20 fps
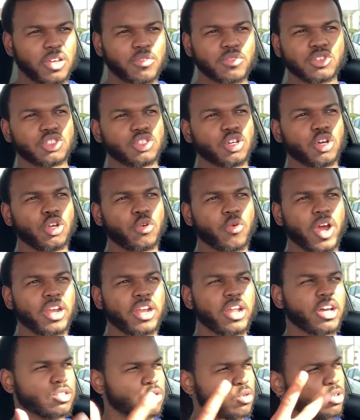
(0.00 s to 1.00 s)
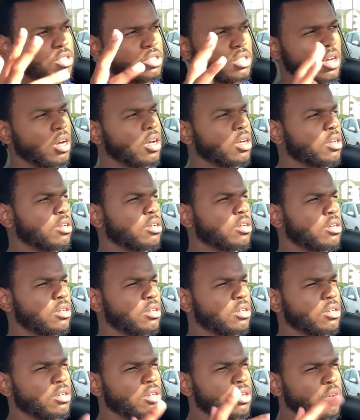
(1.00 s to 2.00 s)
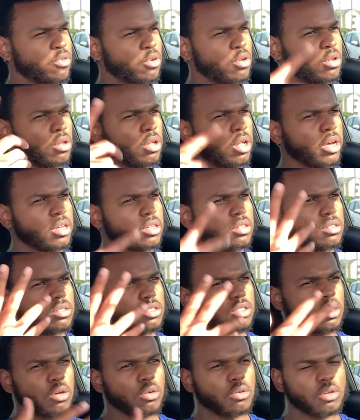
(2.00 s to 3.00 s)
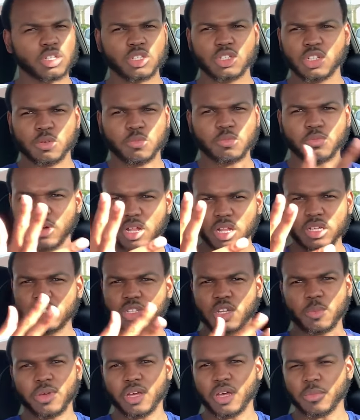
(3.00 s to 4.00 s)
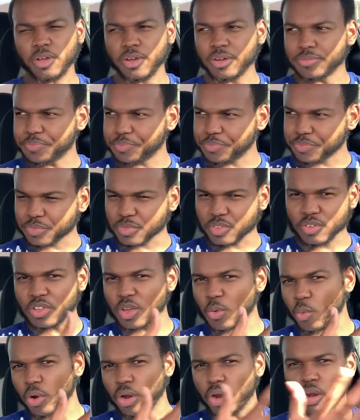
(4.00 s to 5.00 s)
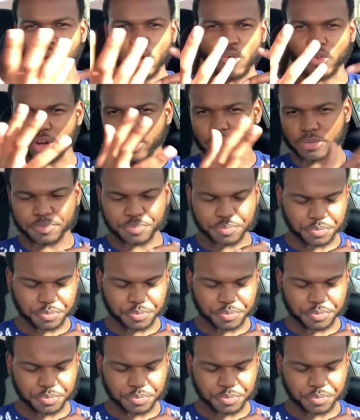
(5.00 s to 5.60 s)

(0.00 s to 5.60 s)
going to even show you right now, screenshot. If it'll, like, show. It should probably still be up there. Somewhere over here.